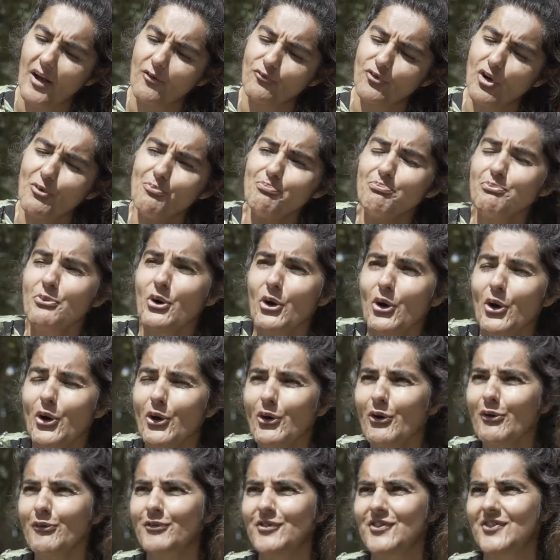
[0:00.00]

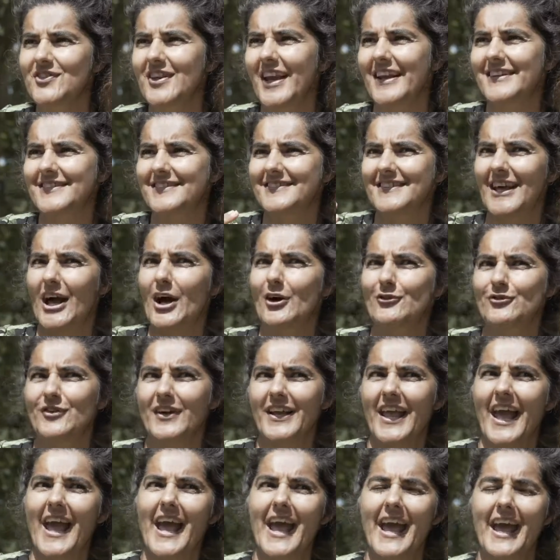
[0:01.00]
removes itself
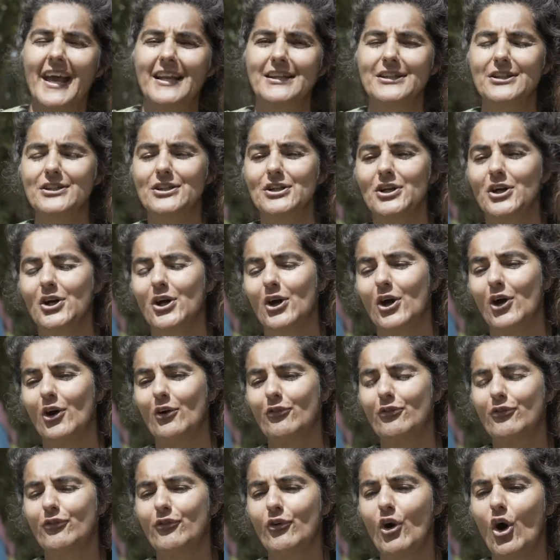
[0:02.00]
again
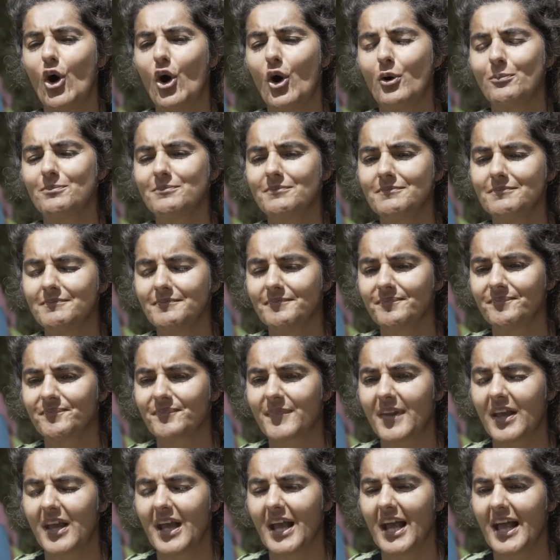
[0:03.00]
from
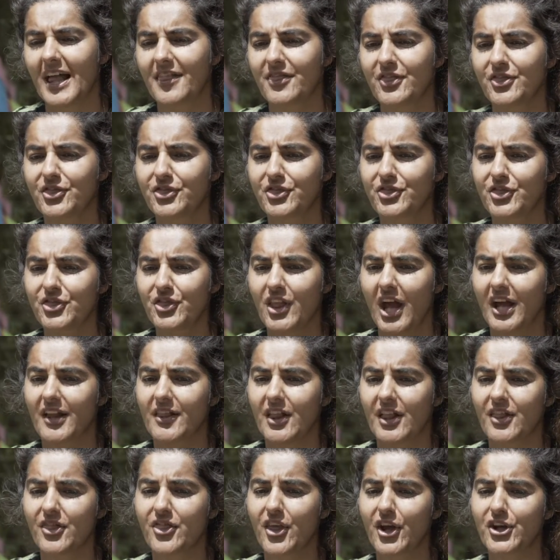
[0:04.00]

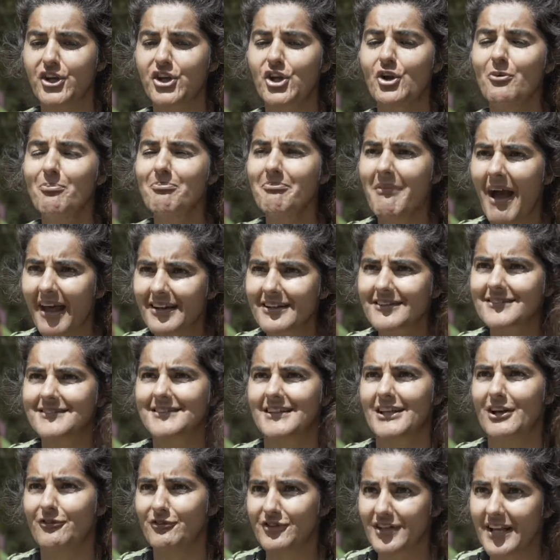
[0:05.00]
the
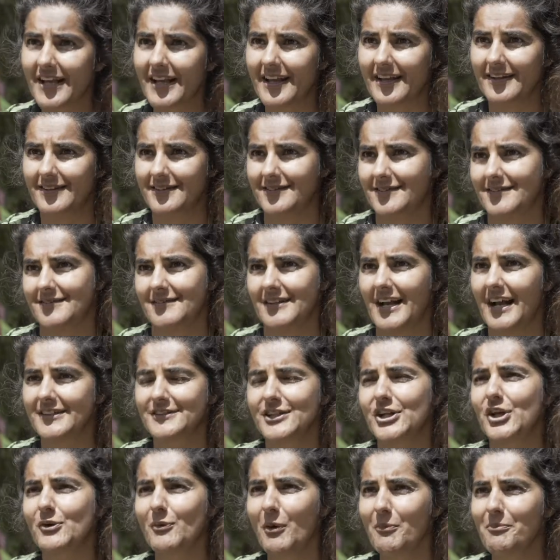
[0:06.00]
humanity of needs.
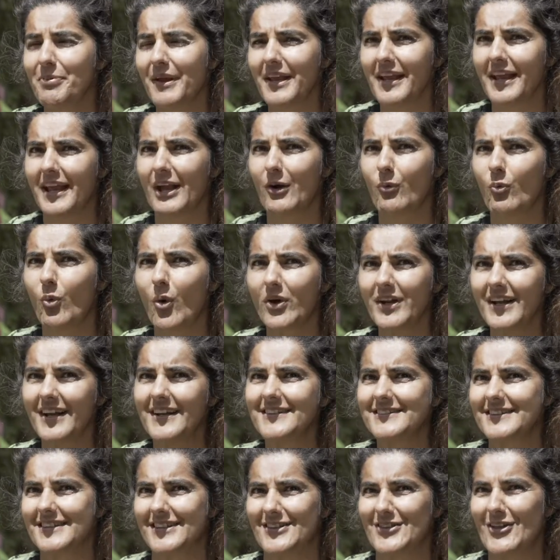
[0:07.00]
As a human being, what
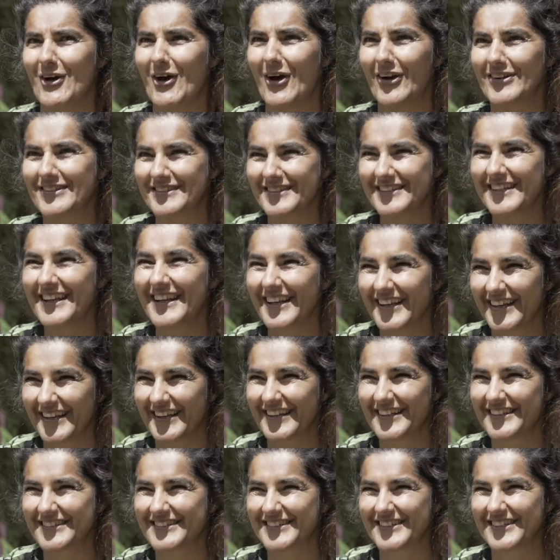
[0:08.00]
is it that I
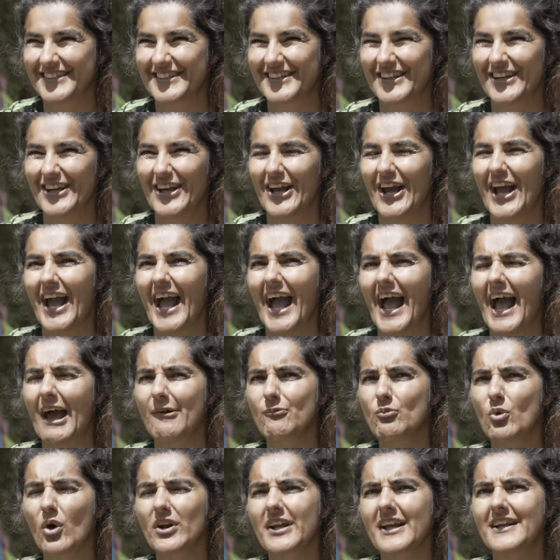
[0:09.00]
need?
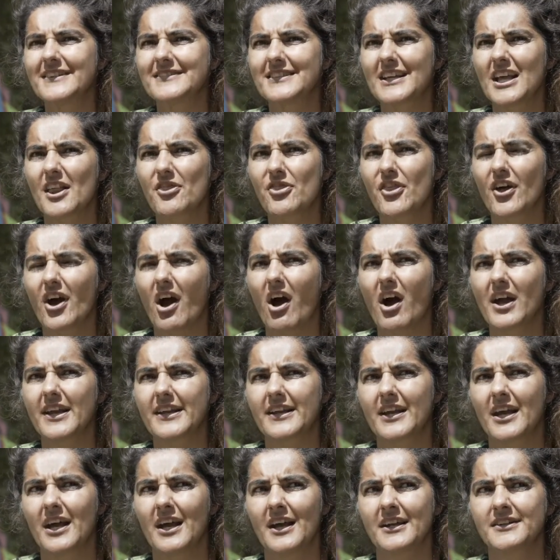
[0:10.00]
And what is it that I
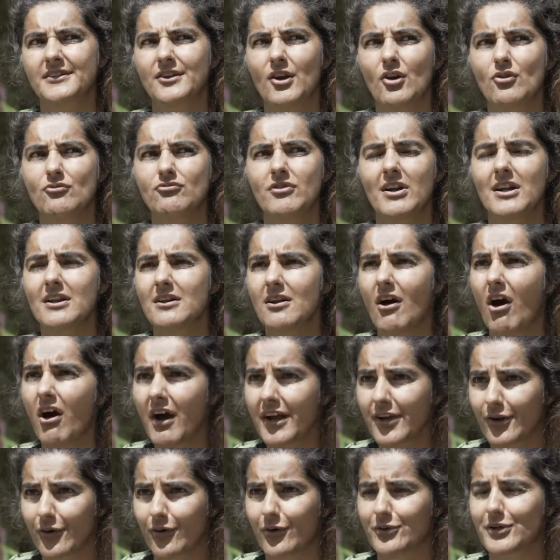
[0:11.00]
can
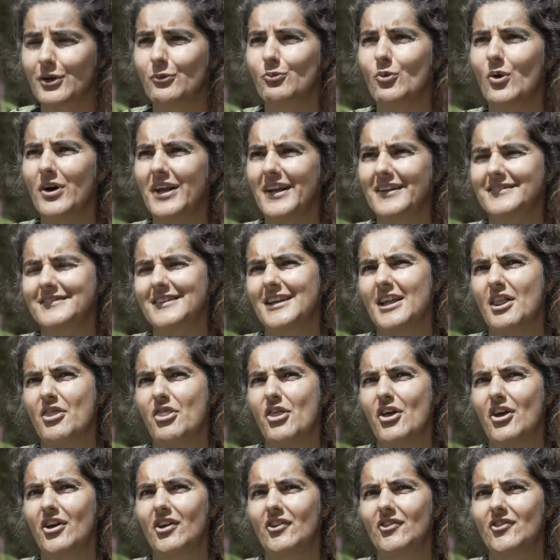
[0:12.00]
rely on? And what is
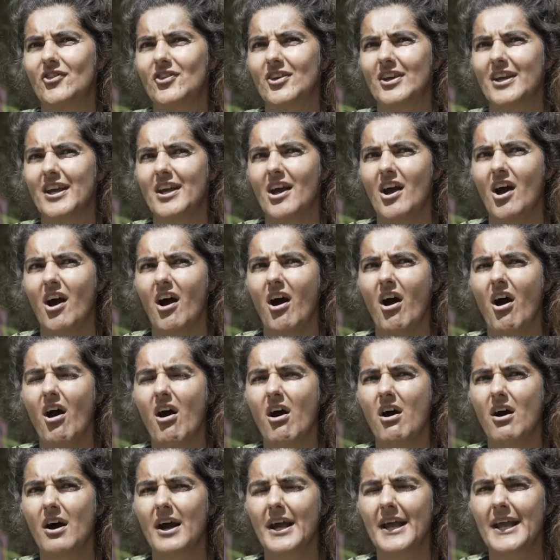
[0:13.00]
it that
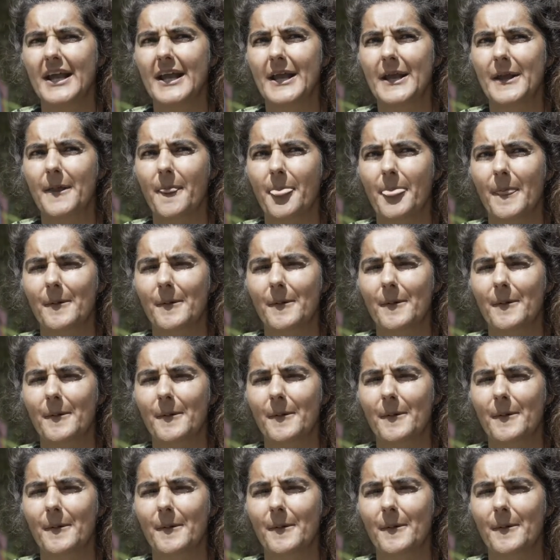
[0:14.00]
I